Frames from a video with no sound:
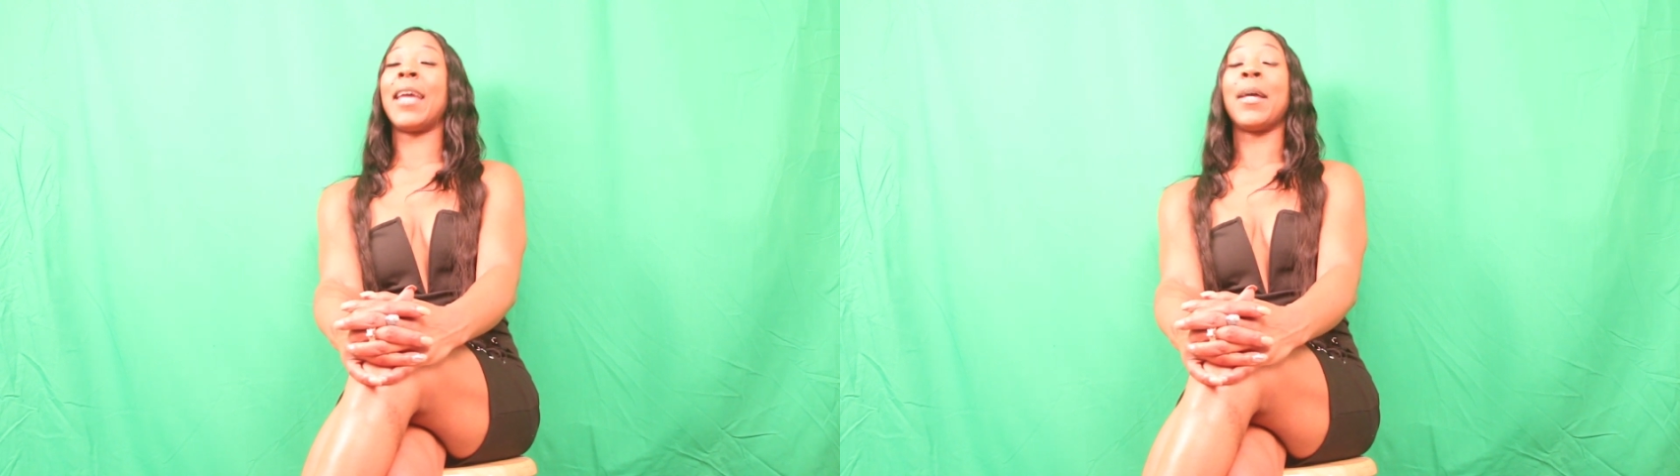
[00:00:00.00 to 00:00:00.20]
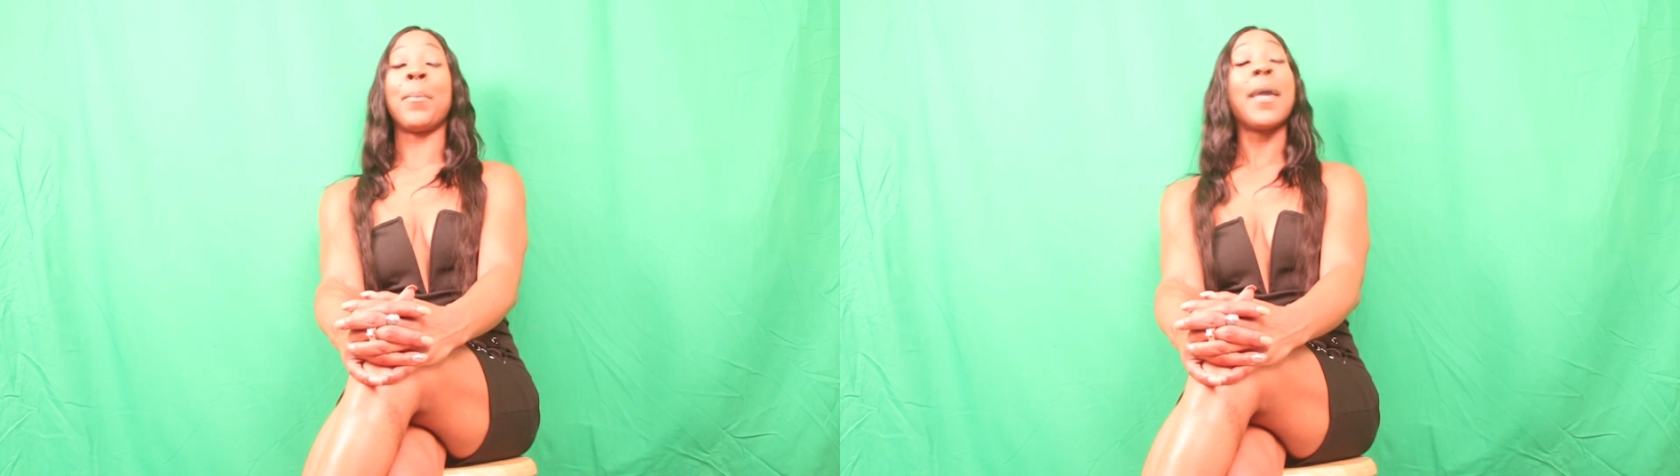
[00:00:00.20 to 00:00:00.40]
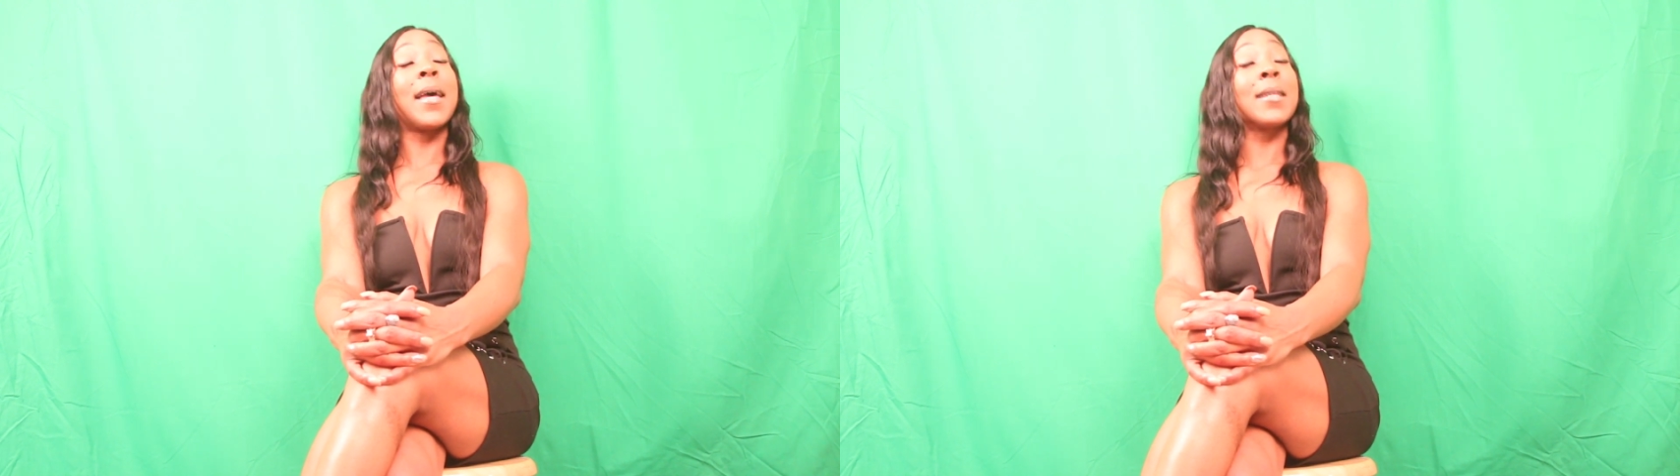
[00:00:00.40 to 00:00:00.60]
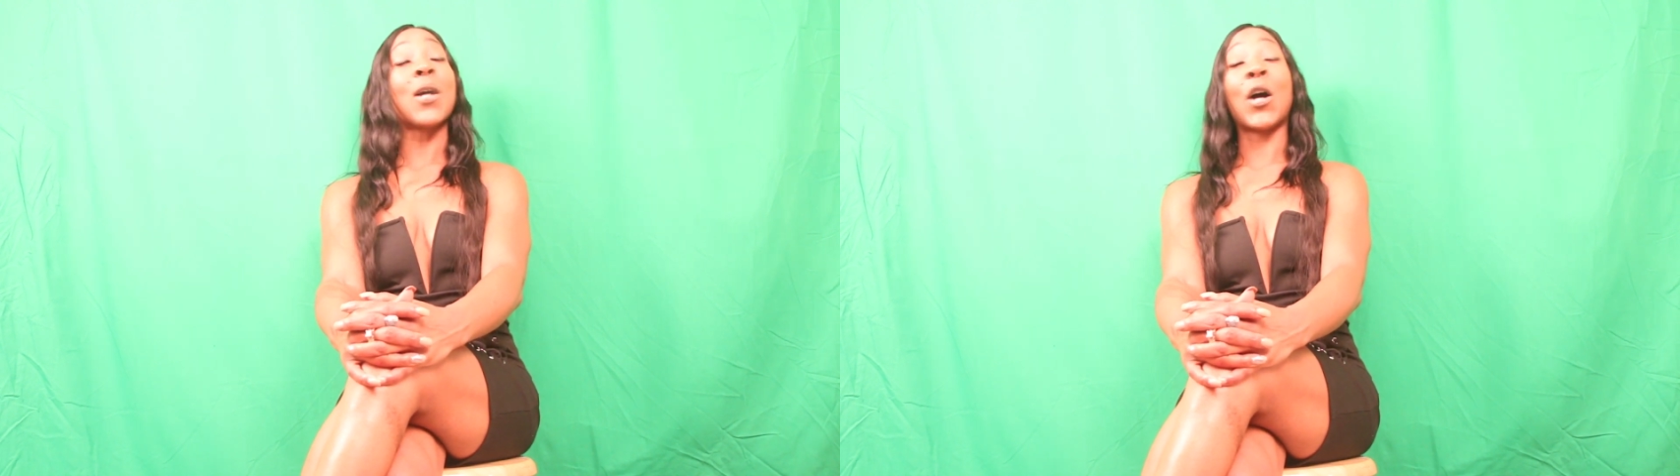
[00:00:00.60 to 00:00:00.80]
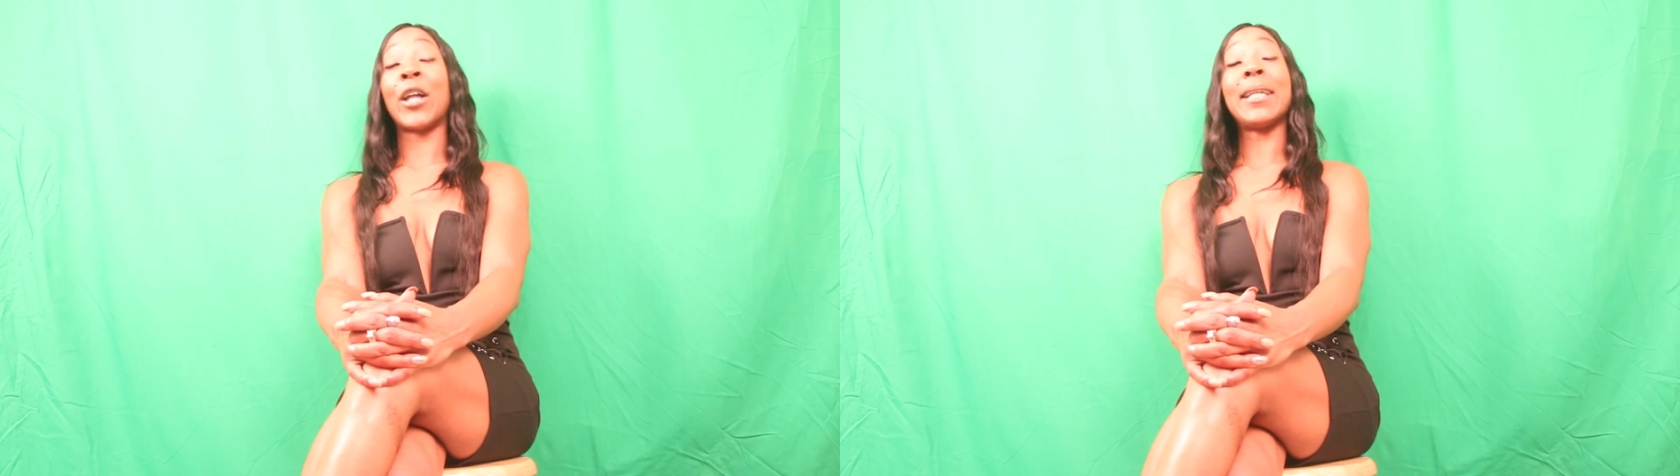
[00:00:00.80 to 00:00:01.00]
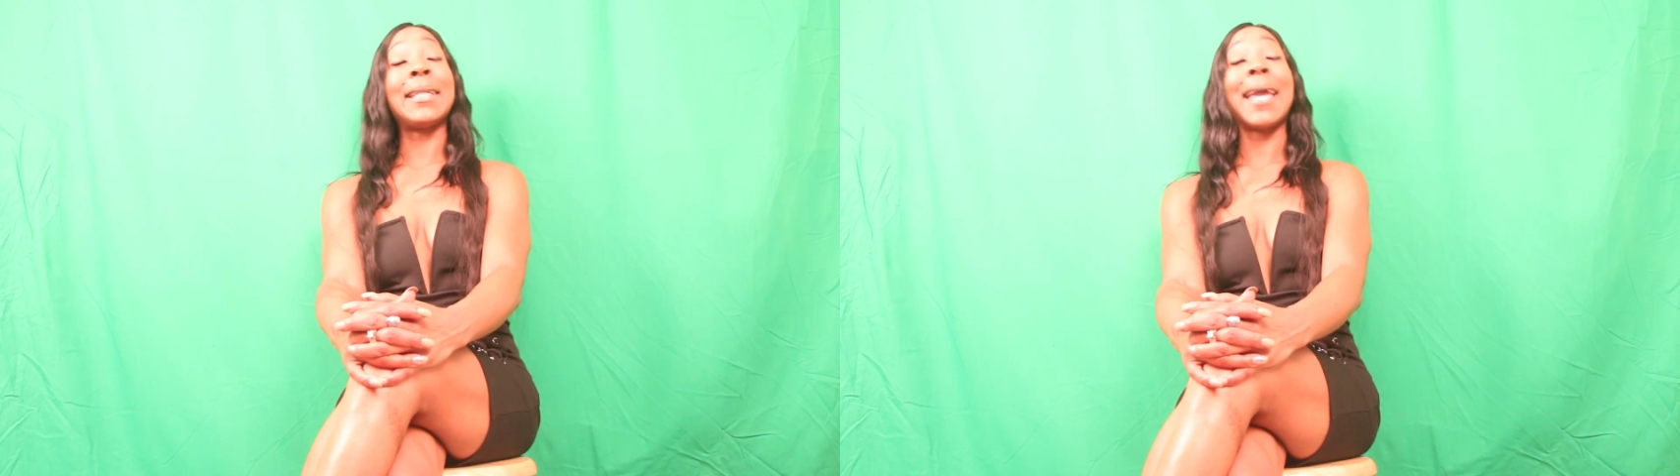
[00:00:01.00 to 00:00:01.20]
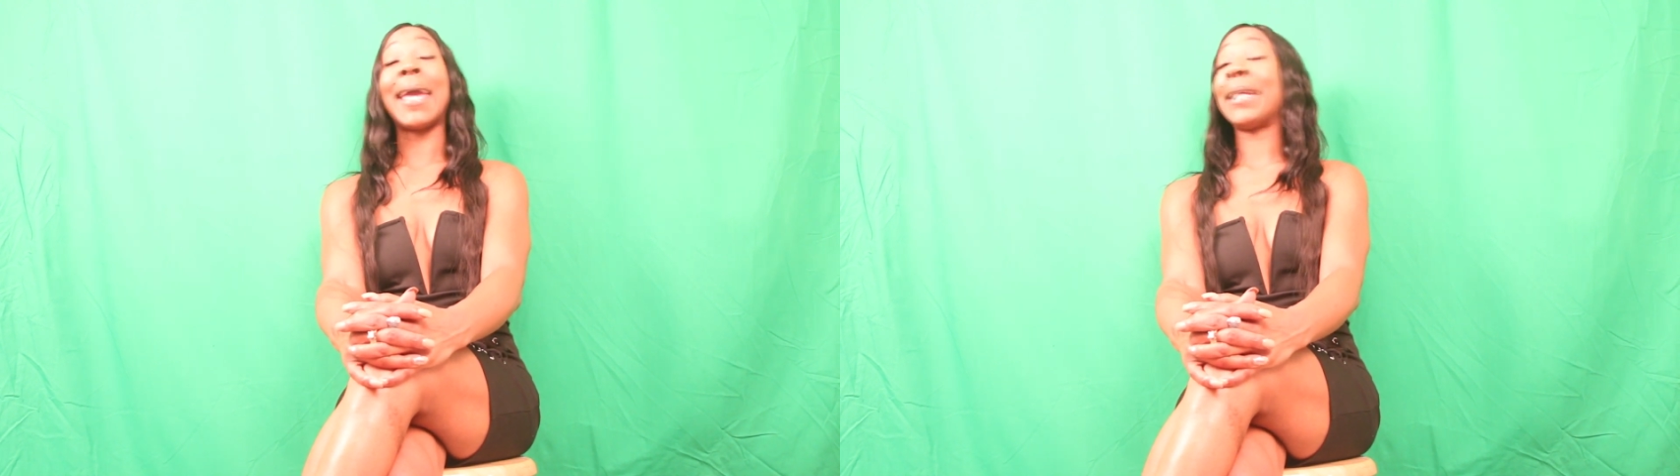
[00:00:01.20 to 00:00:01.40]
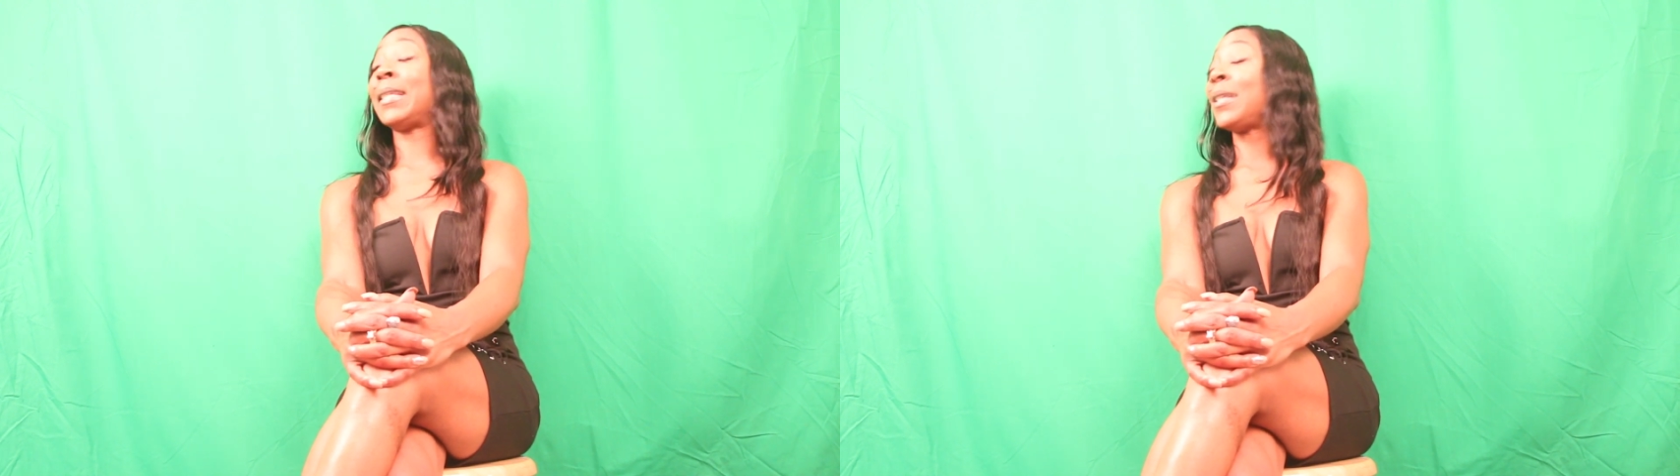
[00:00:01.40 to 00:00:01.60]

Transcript: M S R E A